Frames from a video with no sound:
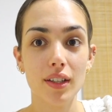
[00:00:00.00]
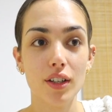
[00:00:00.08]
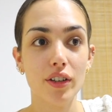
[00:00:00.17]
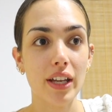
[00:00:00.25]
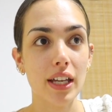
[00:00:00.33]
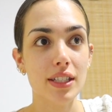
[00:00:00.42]

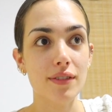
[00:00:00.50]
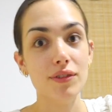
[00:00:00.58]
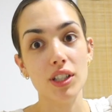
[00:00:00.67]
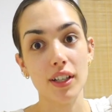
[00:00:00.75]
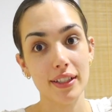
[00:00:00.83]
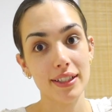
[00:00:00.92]
creative
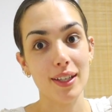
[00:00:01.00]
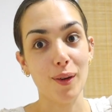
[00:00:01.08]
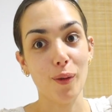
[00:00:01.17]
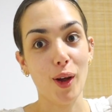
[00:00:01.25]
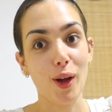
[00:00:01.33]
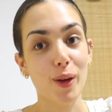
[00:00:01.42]
ducks in a
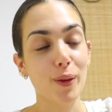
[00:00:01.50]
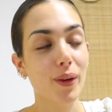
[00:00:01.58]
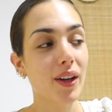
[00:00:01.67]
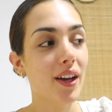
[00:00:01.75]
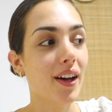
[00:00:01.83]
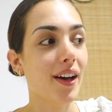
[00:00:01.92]
row,
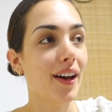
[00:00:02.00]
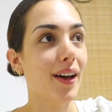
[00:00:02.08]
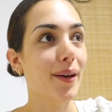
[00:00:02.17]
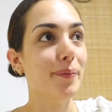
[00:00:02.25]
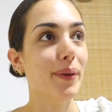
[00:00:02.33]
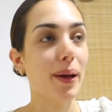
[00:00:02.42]

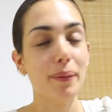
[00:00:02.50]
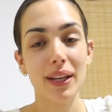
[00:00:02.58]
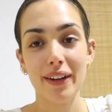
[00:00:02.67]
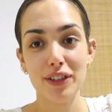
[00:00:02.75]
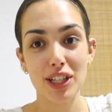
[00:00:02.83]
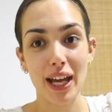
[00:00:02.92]
but I'm
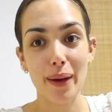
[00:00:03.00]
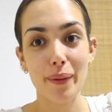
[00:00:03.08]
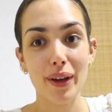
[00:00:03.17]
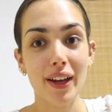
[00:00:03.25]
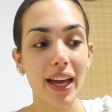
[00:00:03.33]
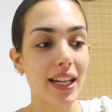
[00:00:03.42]
gonna have a
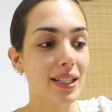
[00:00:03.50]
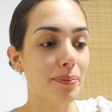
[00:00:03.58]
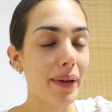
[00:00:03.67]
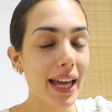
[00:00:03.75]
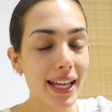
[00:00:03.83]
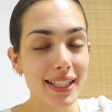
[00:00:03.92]
shower, head to
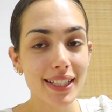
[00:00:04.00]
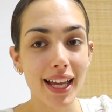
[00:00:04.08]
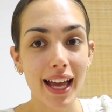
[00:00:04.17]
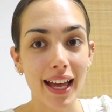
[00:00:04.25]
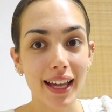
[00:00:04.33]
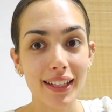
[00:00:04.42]
bed,
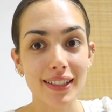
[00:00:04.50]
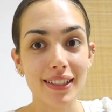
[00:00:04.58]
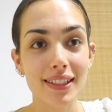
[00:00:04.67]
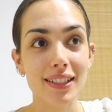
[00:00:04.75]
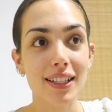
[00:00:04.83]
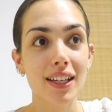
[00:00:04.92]

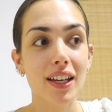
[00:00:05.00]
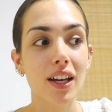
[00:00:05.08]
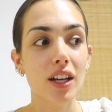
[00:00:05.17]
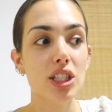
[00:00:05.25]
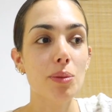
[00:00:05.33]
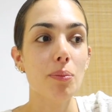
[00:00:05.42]
and
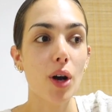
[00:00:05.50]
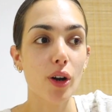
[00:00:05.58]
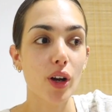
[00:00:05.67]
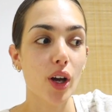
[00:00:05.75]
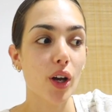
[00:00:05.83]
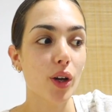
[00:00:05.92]

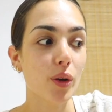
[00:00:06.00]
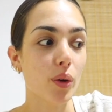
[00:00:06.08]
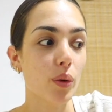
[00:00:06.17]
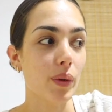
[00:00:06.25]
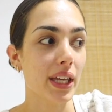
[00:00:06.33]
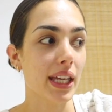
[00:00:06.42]
tomorrow
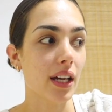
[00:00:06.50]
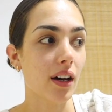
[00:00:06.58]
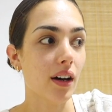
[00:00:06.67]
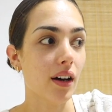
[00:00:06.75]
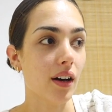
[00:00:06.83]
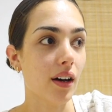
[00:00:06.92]
we
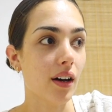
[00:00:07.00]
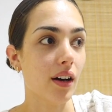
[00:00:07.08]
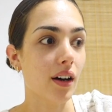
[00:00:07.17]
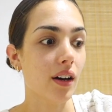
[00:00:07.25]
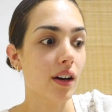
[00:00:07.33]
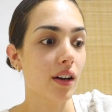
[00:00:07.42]

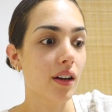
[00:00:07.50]
are